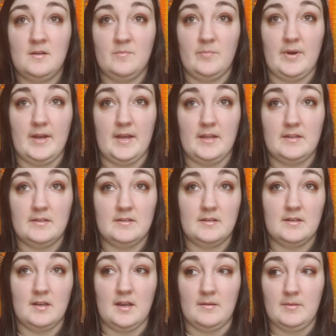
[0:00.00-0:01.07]
but
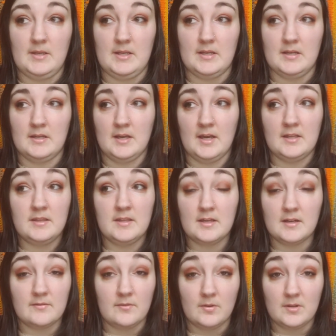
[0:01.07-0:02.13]
I mean, I think
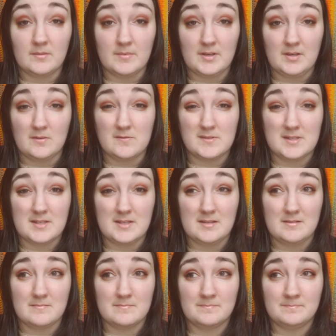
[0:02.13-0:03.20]
I've only been using,
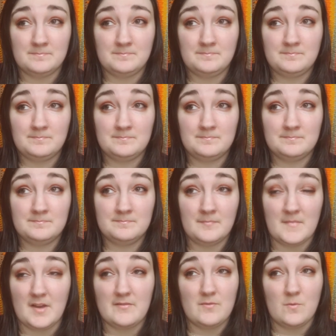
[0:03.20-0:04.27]

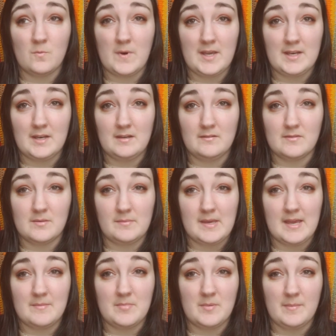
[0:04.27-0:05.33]
I haven't weighed any of them
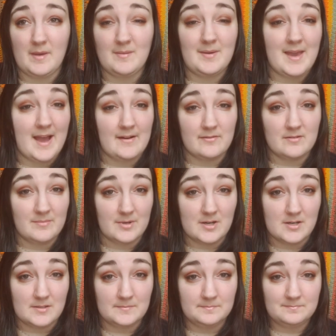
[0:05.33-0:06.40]
yet, but maybe half a
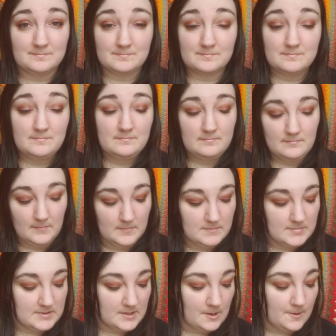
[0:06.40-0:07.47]
ball.
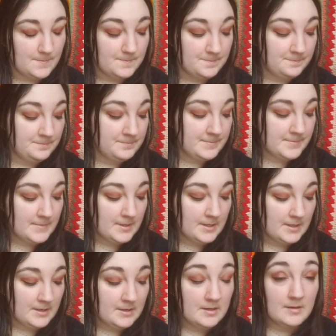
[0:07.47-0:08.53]
So
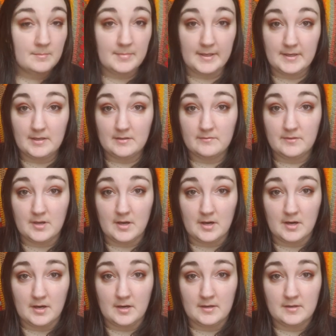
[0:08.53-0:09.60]
plenty of
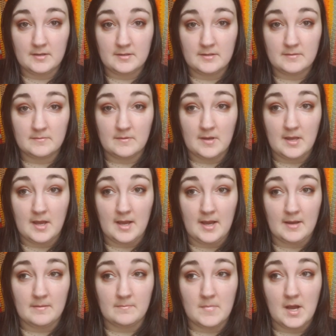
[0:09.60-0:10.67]
yarn.
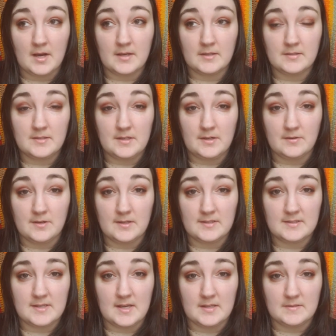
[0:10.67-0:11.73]
I'm not going to
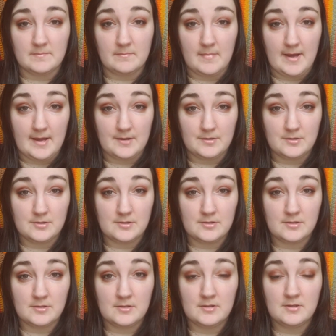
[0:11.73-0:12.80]
decrease as much
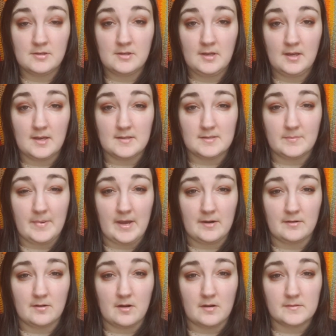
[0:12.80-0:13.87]
as the
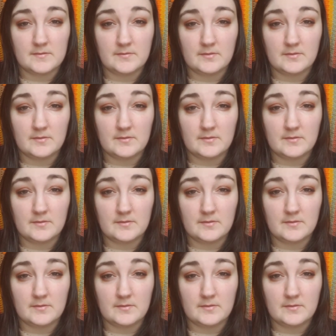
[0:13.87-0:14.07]
pattern calls